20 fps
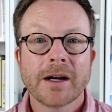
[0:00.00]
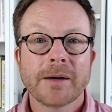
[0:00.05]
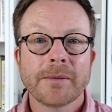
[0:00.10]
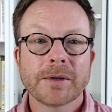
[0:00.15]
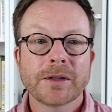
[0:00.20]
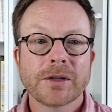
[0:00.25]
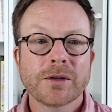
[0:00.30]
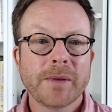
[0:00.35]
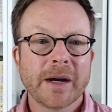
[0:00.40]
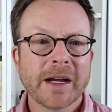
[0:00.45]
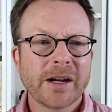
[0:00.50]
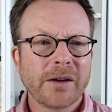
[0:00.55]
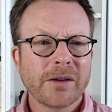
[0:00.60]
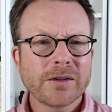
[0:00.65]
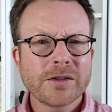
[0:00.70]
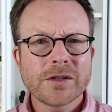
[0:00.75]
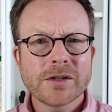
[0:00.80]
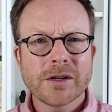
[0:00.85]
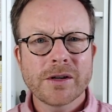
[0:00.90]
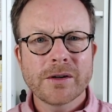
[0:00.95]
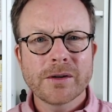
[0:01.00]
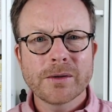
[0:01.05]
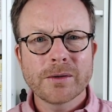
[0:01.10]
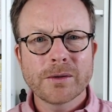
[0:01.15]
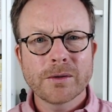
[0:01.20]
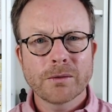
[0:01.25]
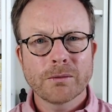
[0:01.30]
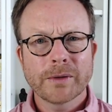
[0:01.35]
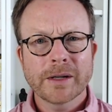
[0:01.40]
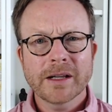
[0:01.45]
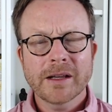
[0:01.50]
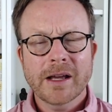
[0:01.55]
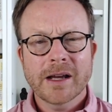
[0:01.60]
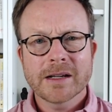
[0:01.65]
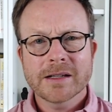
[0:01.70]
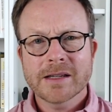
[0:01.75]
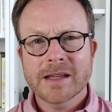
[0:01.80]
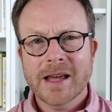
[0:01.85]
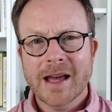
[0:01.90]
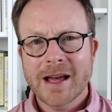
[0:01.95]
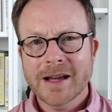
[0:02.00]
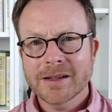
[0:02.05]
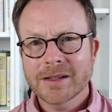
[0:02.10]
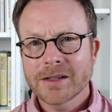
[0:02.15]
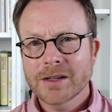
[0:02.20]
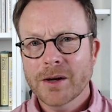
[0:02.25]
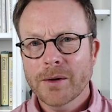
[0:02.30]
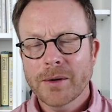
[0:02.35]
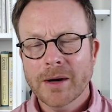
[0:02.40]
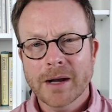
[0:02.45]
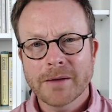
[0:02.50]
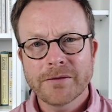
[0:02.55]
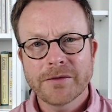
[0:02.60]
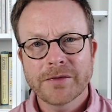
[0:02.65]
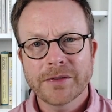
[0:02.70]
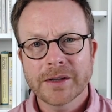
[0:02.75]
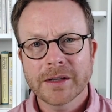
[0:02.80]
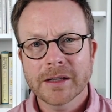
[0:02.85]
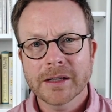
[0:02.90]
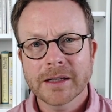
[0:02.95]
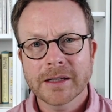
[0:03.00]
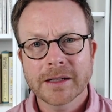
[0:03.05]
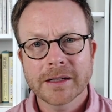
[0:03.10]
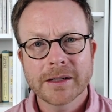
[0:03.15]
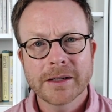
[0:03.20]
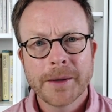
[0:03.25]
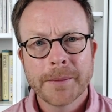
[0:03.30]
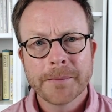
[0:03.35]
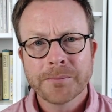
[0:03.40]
You might also realize that, you know what, I'm feeling